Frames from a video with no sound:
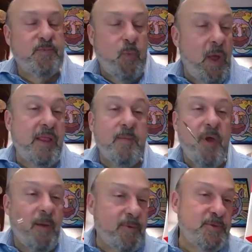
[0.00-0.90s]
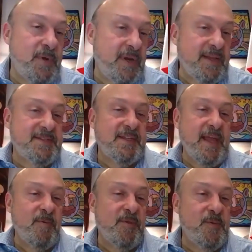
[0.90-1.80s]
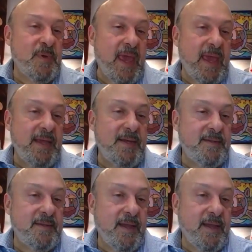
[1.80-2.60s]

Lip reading: welcome the opportunity to sit down with you again and